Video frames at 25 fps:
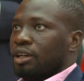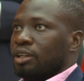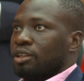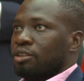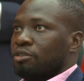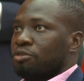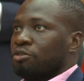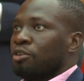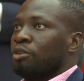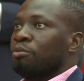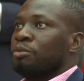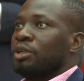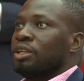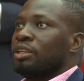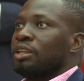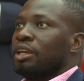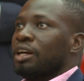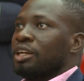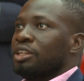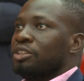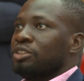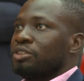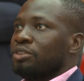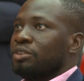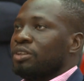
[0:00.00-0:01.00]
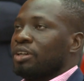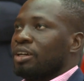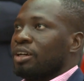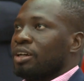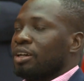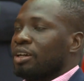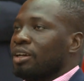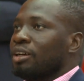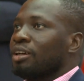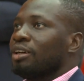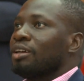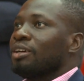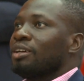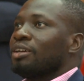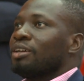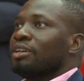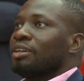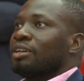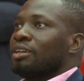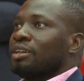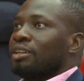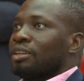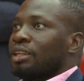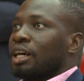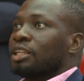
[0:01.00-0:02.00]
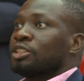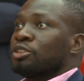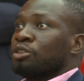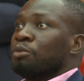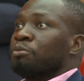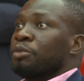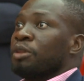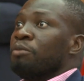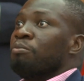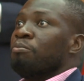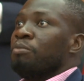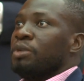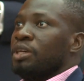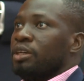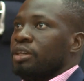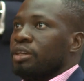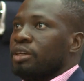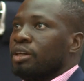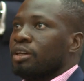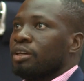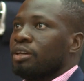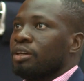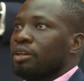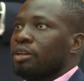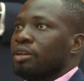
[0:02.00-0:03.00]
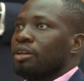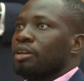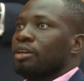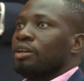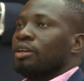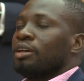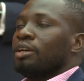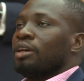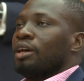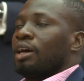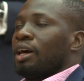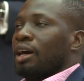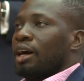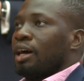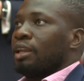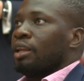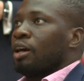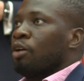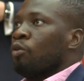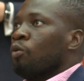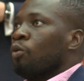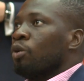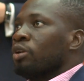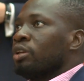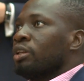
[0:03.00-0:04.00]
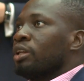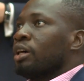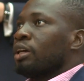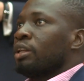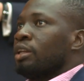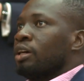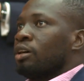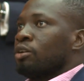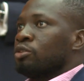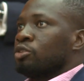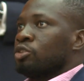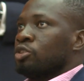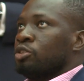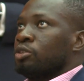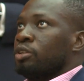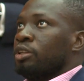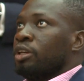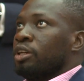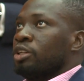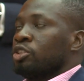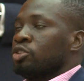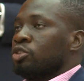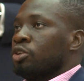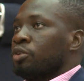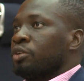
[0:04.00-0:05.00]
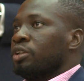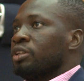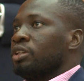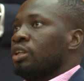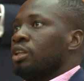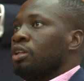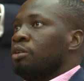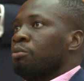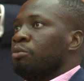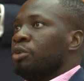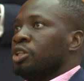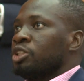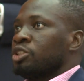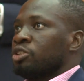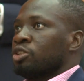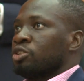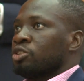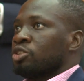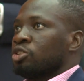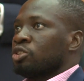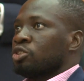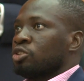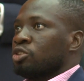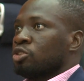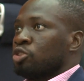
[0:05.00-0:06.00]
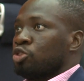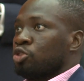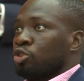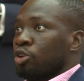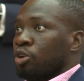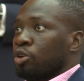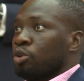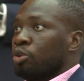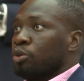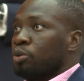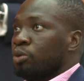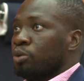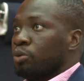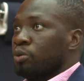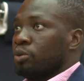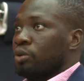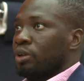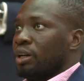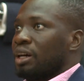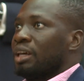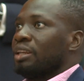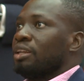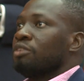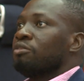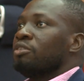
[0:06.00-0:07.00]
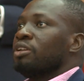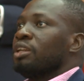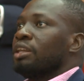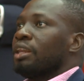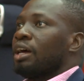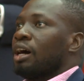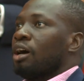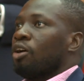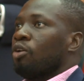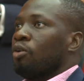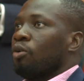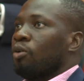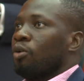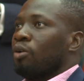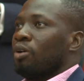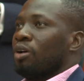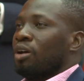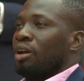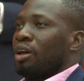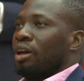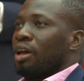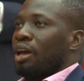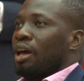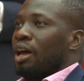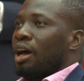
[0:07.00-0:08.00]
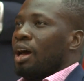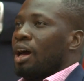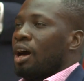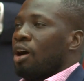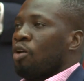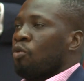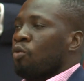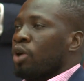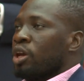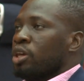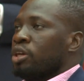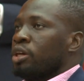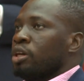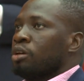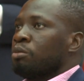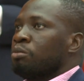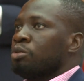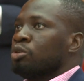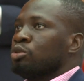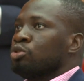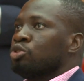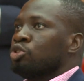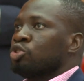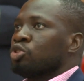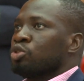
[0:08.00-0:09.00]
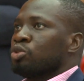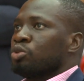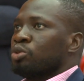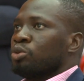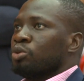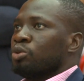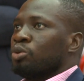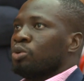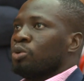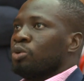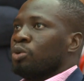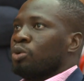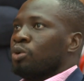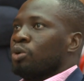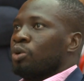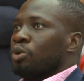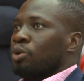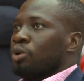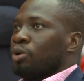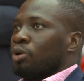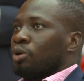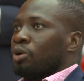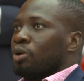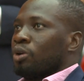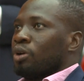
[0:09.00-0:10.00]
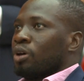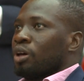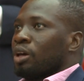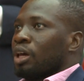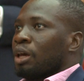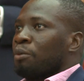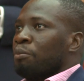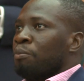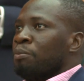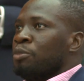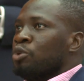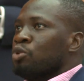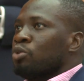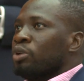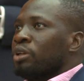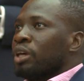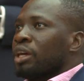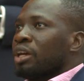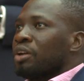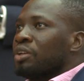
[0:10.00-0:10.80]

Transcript: And for me in Nigeria, that's something big. And I wonder, down to your days during the liberation struggle, and even now, how were you able to build a